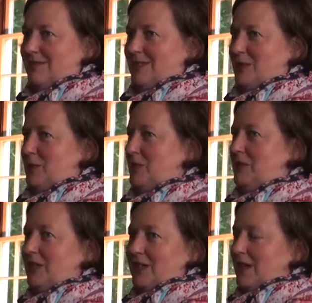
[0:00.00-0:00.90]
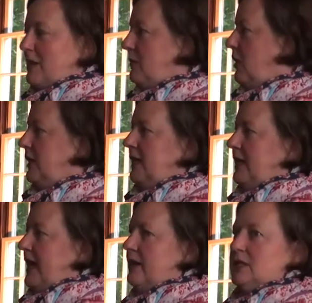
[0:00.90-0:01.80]
So we're really not
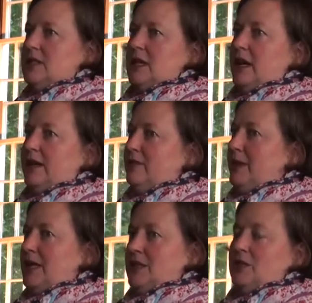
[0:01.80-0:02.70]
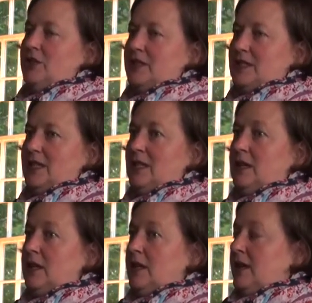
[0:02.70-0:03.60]
marketing outside of Maine to New York
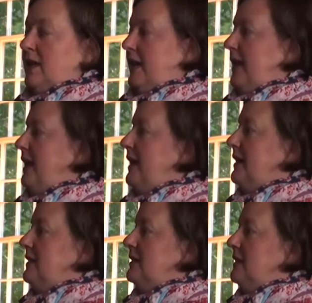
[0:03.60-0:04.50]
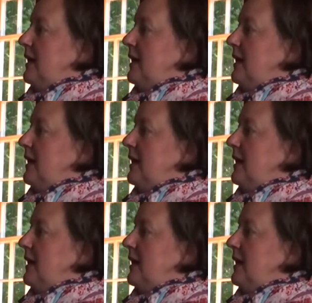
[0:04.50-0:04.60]
City. And,